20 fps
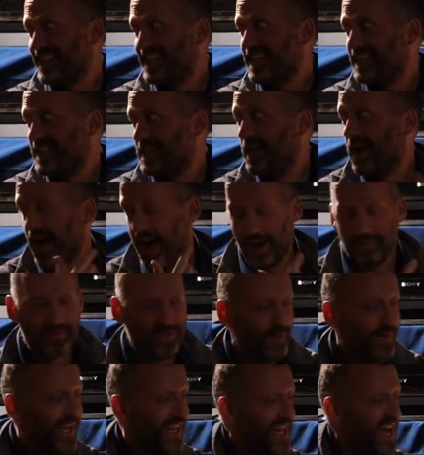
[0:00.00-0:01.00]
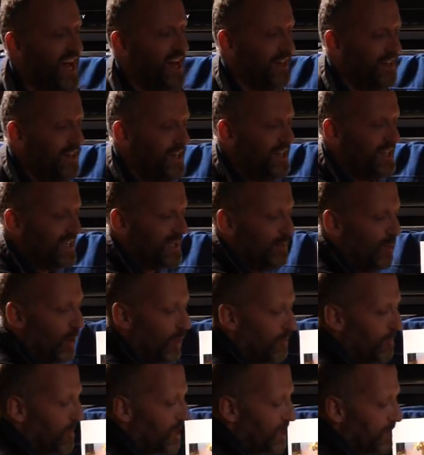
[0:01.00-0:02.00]
Because I do, I'm doing that
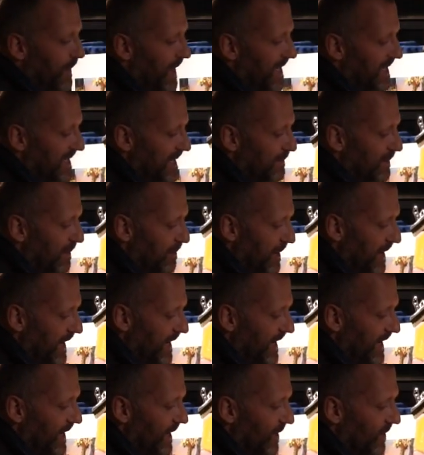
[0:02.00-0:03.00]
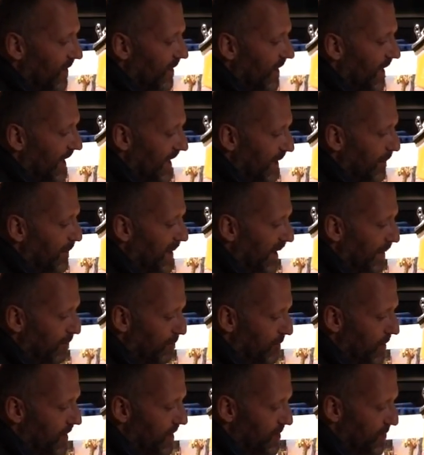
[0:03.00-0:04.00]
small brush painting, but making it look like a
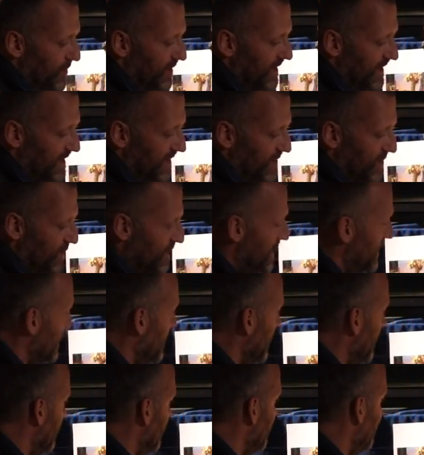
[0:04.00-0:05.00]
big brush is cheating